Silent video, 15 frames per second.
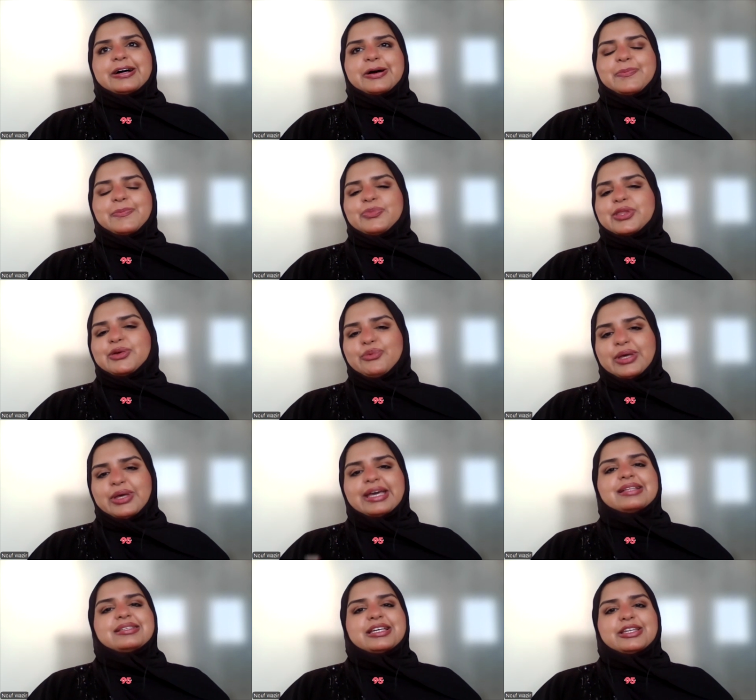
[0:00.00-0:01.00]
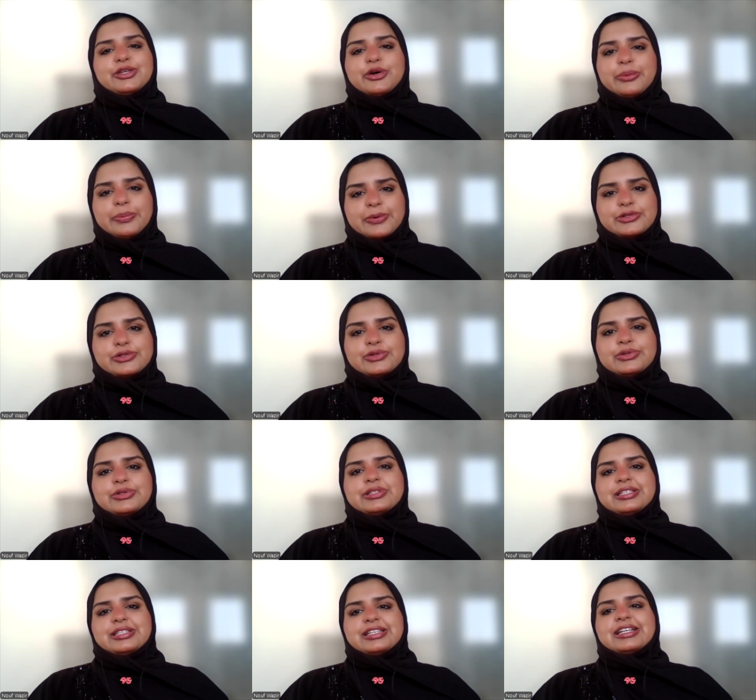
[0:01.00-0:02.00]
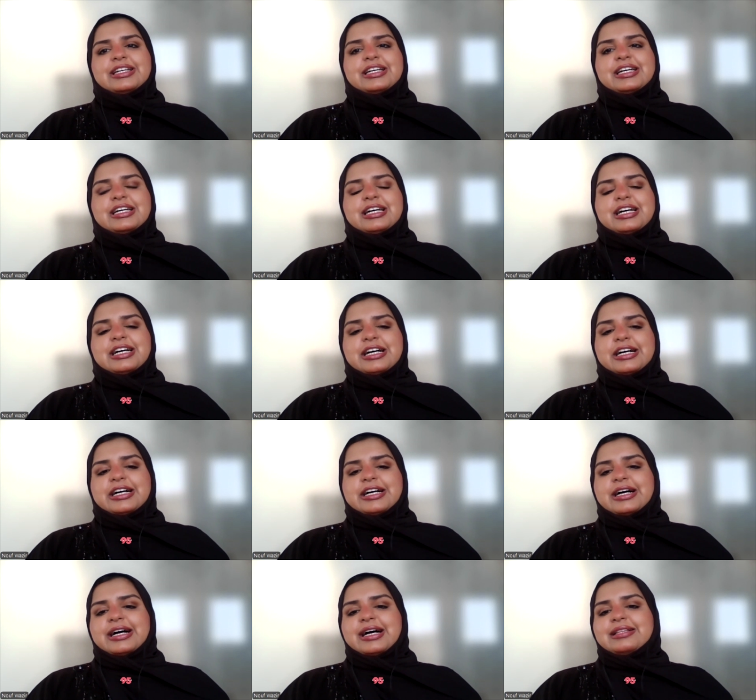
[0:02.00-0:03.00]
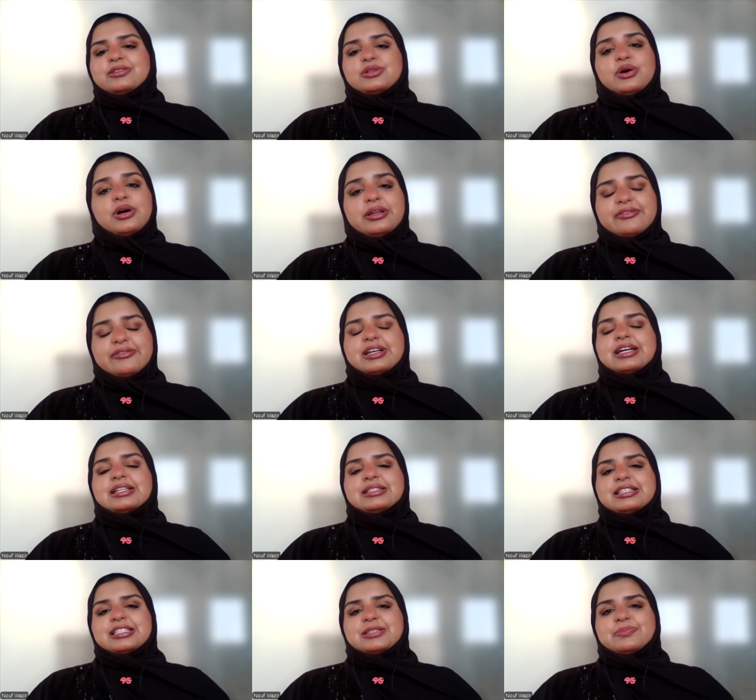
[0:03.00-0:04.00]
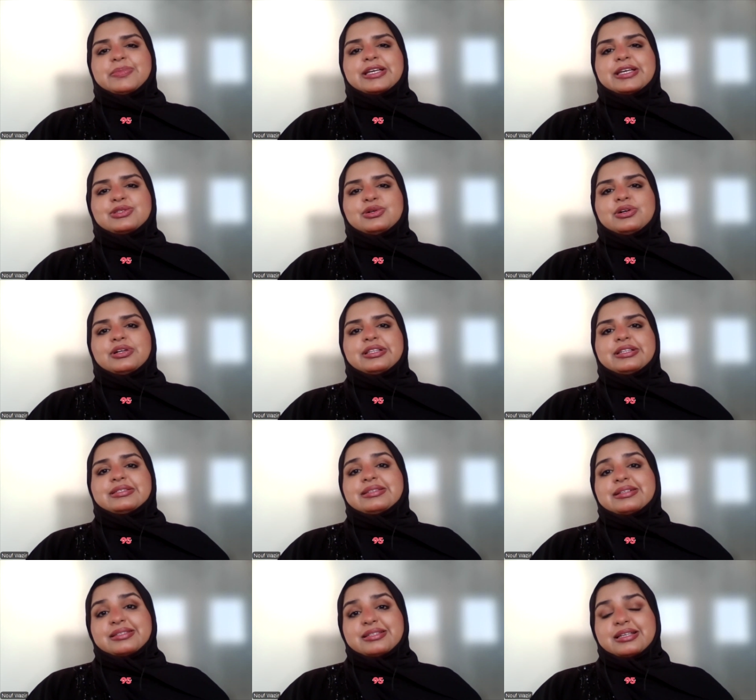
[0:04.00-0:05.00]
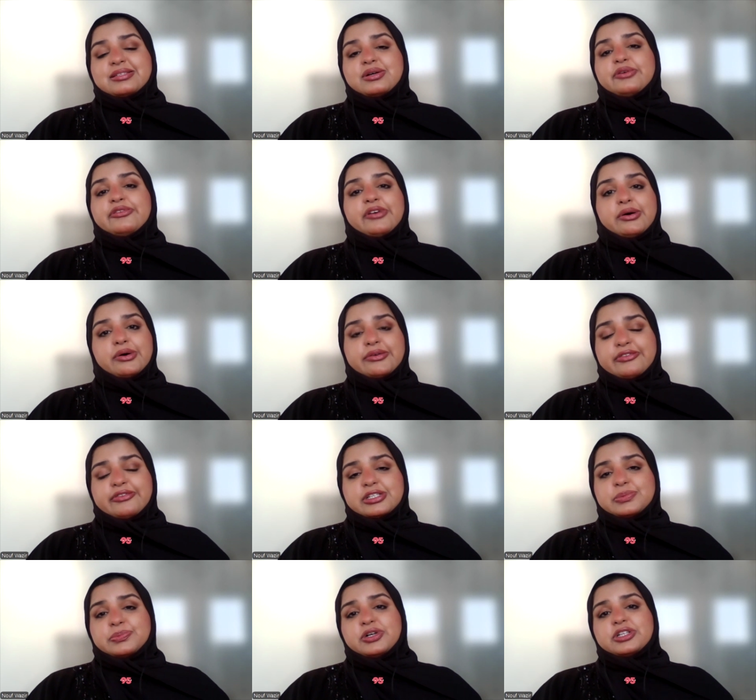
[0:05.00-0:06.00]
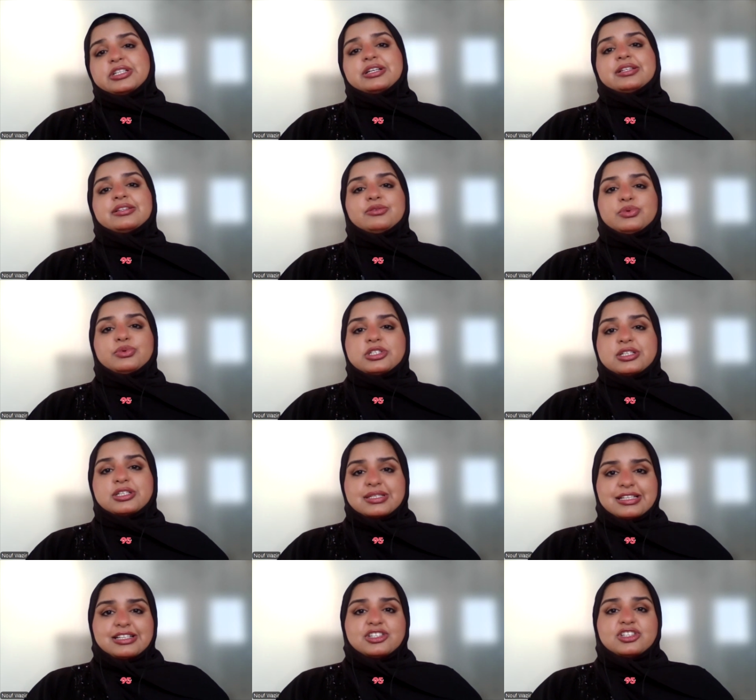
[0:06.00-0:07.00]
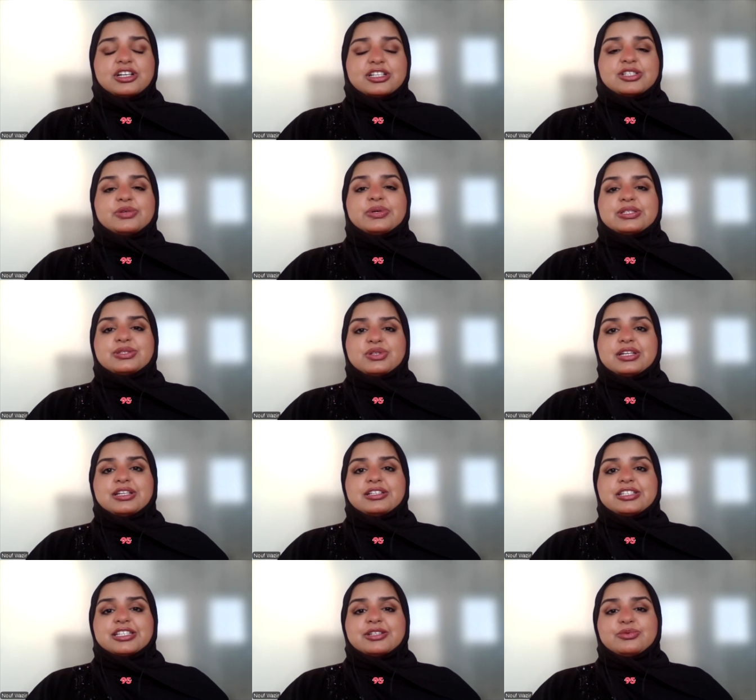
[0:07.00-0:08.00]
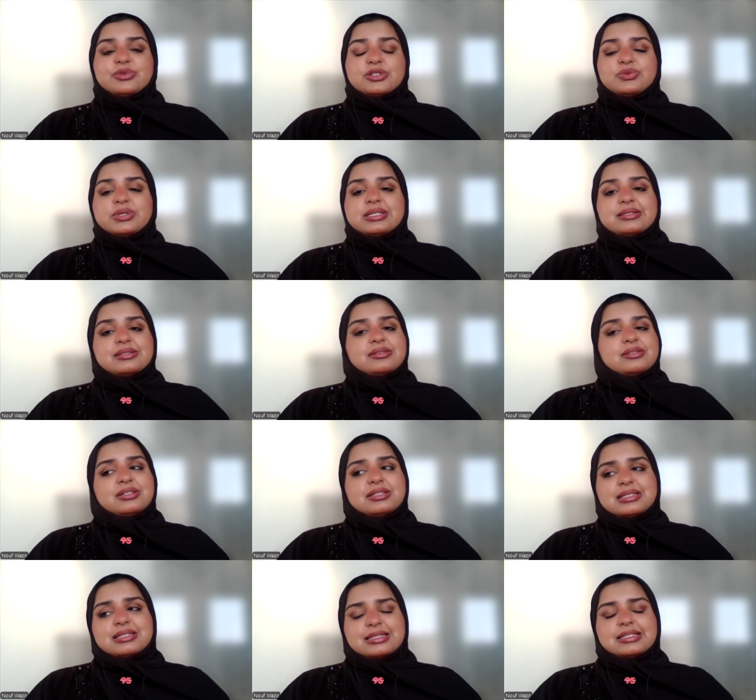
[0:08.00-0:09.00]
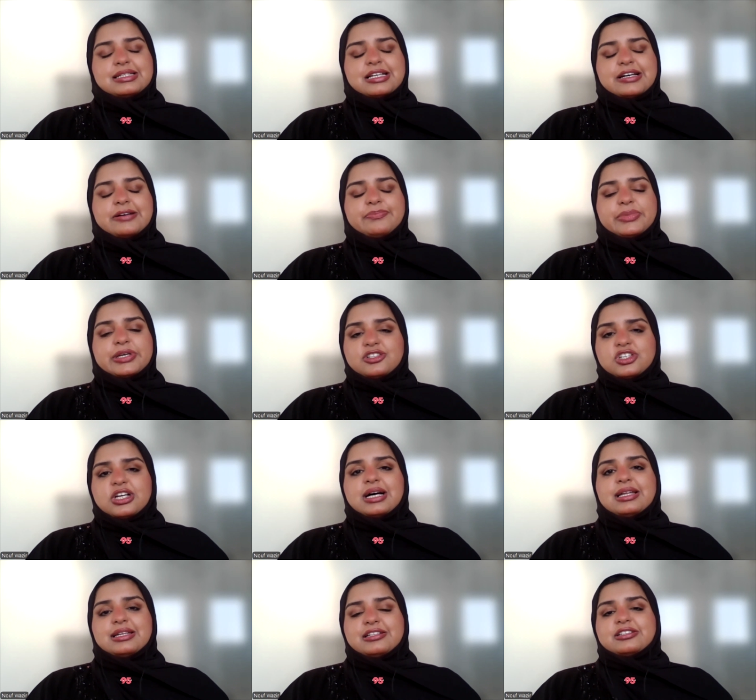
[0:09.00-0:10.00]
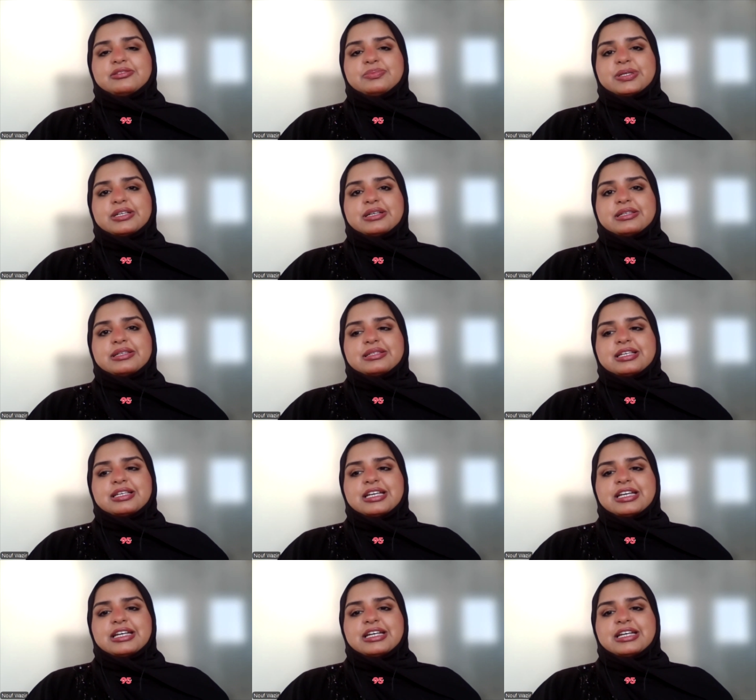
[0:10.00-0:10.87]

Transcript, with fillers: uh, we get a new opportunity, uh, and all of that is based on the success of our first project, which is the Sharjah Waste Energy, which was honestly a big challenge because